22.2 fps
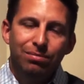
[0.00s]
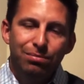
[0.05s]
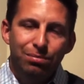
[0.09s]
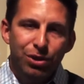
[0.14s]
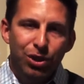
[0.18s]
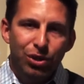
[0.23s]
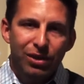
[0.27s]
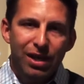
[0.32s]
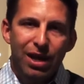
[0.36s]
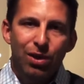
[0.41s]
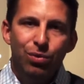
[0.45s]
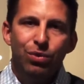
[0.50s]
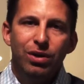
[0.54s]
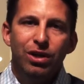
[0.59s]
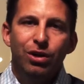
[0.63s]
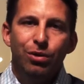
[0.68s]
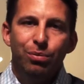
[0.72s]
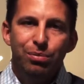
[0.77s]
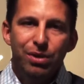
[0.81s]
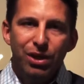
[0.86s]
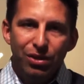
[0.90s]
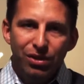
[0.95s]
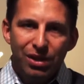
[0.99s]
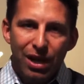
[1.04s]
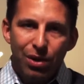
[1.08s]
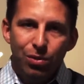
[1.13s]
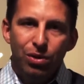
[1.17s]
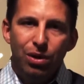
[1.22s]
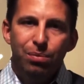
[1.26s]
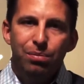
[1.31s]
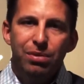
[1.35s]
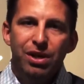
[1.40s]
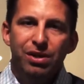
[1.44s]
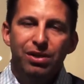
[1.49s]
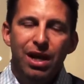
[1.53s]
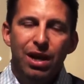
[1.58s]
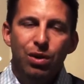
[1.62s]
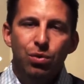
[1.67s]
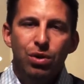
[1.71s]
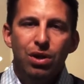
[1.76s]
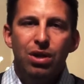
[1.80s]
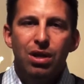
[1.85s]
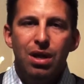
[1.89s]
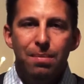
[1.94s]
build that wheel, build that wheel, build that
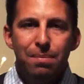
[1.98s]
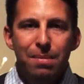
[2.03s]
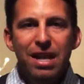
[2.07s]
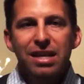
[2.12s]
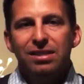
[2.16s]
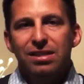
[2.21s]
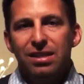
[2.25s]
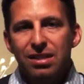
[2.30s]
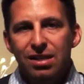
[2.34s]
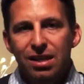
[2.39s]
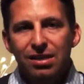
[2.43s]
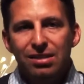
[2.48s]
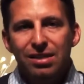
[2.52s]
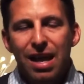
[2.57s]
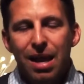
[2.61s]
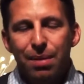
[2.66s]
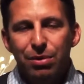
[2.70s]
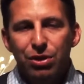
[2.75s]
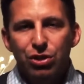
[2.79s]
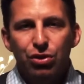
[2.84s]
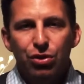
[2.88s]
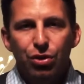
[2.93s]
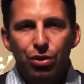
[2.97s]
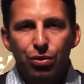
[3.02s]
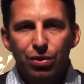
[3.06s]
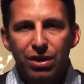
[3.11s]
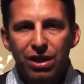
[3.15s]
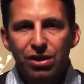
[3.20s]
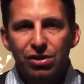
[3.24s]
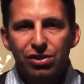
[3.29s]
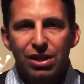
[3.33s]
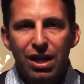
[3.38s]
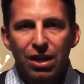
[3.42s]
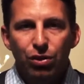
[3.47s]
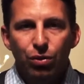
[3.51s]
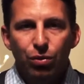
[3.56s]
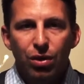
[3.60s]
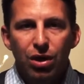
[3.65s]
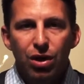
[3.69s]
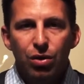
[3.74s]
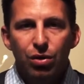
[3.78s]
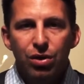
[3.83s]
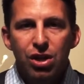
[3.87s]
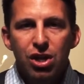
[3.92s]
wheel, amazing things happen 2 to 3 years down the
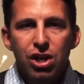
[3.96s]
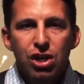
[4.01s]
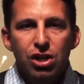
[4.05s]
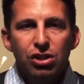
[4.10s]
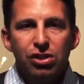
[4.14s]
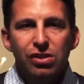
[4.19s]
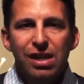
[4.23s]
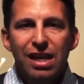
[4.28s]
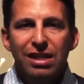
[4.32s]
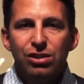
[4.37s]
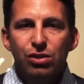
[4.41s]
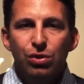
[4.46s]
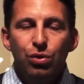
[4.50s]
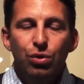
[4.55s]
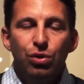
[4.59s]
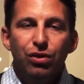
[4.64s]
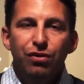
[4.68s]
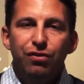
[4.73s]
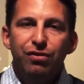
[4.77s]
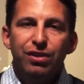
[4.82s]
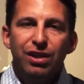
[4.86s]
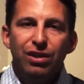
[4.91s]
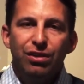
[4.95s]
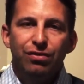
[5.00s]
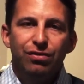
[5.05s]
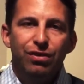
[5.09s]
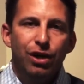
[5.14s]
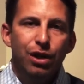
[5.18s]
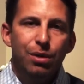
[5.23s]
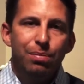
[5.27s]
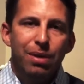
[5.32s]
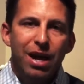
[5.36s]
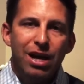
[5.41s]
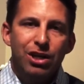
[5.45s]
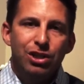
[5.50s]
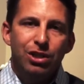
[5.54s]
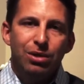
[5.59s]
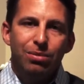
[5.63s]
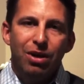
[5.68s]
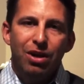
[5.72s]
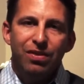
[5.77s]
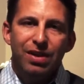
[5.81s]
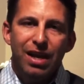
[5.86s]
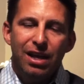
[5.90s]
road. So that's Ula Field. Very passionate
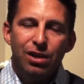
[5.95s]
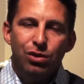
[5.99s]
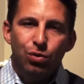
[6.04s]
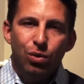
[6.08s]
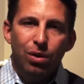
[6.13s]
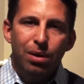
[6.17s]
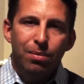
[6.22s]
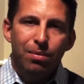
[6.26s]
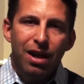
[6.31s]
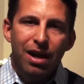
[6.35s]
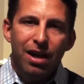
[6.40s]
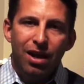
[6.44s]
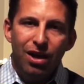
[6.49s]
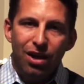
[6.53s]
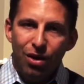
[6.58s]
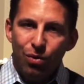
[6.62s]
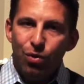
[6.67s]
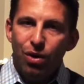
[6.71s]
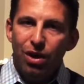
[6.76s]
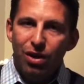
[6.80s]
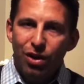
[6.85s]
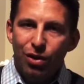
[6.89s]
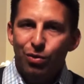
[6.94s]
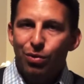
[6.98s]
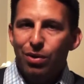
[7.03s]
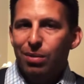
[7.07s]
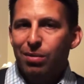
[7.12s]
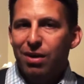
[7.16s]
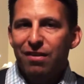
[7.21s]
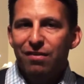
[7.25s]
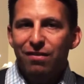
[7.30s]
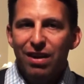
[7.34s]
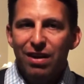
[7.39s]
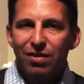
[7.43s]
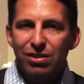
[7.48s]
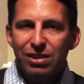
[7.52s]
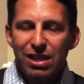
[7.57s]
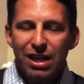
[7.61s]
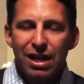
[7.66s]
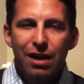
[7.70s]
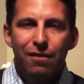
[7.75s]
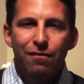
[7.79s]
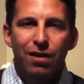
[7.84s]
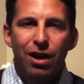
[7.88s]
about that. It's one of my favorites
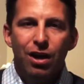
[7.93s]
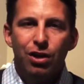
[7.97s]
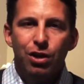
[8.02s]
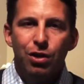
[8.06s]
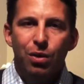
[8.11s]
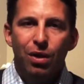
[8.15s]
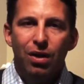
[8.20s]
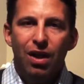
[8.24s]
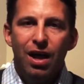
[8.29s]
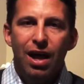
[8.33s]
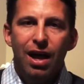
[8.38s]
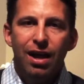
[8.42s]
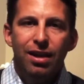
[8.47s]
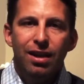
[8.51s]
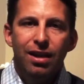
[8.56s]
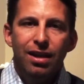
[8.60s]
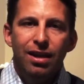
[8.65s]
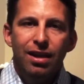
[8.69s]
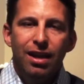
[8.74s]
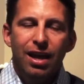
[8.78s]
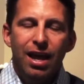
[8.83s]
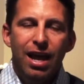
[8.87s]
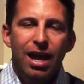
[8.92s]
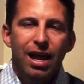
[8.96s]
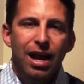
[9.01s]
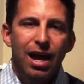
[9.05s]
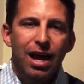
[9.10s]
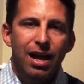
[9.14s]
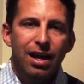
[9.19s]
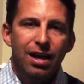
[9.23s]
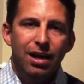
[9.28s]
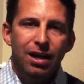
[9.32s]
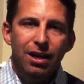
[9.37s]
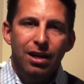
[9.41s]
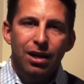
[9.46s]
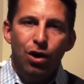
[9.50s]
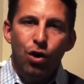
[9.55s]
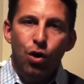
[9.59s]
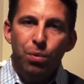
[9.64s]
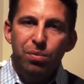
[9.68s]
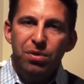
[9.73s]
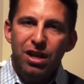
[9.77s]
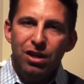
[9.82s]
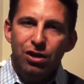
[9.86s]
that I value a lot. And I
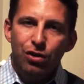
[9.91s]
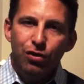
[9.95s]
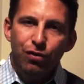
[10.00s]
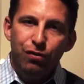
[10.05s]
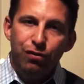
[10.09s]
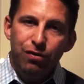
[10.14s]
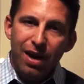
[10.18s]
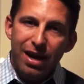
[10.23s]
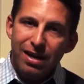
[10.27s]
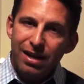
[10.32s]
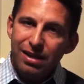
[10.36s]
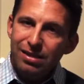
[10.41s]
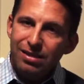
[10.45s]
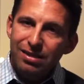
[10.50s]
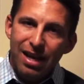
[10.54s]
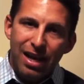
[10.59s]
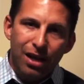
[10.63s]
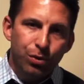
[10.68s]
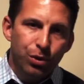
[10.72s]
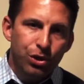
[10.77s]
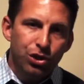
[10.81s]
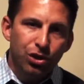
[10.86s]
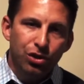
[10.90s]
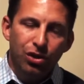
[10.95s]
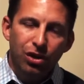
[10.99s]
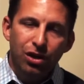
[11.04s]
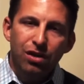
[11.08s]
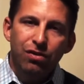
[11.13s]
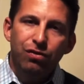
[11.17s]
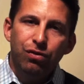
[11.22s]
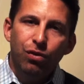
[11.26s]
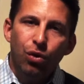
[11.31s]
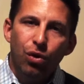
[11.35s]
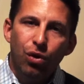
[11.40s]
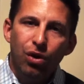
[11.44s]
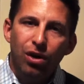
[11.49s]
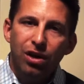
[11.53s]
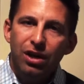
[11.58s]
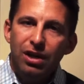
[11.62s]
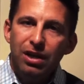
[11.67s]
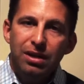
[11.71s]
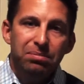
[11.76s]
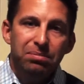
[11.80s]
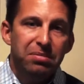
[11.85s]
hope that you find exactly what you're looking for
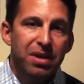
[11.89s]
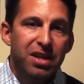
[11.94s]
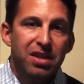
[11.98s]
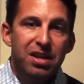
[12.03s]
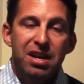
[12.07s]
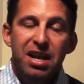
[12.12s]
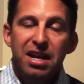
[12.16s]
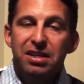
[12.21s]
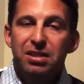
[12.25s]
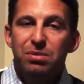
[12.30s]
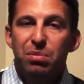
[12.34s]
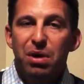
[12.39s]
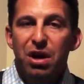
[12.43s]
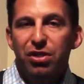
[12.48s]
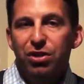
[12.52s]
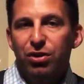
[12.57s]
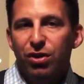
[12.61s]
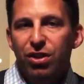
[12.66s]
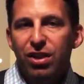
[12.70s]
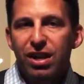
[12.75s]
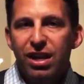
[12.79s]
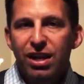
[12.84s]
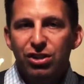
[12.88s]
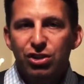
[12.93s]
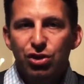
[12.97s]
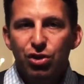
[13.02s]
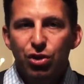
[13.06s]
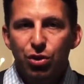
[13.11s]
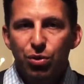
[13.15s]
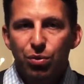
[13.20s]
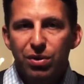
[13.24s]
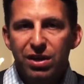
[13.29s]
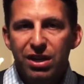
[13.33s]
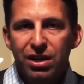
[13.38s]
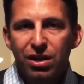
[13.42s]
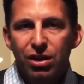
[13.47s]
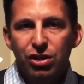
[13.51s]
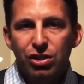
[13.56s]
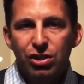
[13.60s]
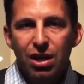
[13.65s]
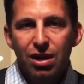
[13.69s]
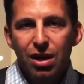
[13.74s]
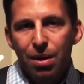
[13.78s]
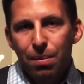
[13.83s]
in the next month or the next 2 to 3
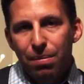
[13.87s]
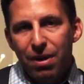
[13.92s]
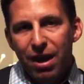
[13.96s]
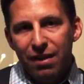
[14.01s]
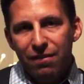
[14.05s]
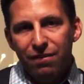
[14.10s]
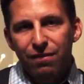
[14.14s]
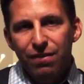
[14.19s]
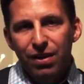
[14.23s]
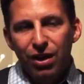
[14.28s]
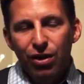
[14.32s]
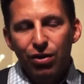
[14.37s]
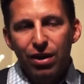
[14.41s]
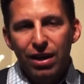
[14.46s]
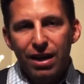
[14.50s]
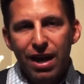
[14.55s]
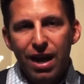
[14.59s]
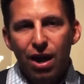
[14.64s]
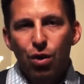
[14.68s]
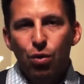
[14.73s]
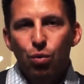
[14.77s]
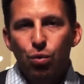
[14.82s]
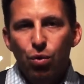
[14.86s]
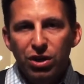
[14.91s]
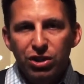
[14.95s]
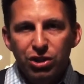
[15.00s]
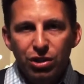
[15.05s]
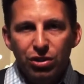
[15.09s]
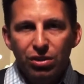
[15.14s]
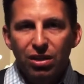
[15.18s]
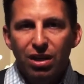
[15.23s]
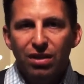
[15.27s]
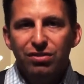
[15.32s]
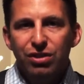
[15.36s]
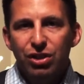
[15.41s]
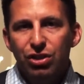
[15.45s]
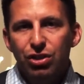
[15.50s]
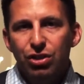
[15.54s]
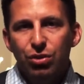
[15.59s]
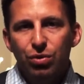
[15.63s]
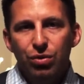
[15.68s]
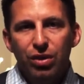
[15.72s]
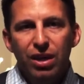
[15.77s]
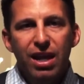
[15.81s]
years by figuring out what you love to
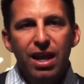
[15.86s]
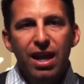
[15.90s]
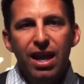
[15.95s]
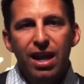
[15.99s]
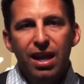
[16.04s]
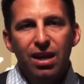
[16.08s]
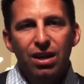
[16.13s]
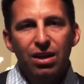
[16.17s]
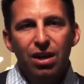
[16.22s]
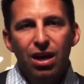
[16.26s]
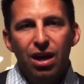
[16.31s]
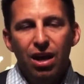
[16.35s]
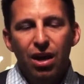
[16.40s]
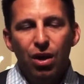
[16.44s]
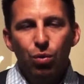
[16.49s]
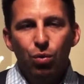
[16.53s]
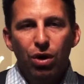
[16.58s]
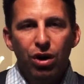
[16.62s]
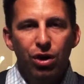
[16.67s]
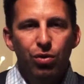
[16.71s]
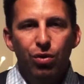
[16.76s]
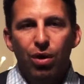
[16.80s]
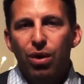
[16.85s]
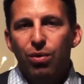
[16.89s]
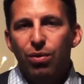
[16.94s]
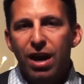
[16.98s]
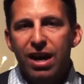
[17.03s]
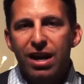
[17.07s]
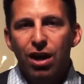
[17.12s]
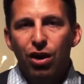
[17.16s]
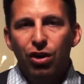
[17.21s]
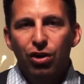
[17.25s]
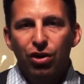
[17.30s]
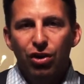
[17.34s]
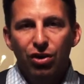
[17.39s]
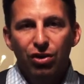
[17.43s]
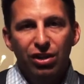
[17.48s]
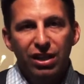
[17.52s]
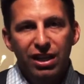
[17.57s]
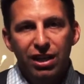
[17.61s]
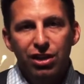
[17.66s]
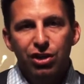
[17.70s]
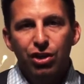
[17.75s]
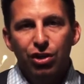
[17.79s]
do and where you are right now
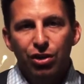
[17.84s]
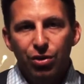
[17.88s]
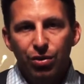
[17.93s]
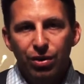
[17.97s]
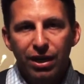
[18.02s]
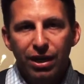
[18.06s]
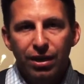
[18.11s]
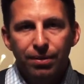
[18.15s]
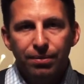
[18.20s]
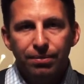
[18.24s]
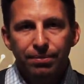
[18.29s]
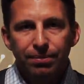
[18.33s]
currently in your career.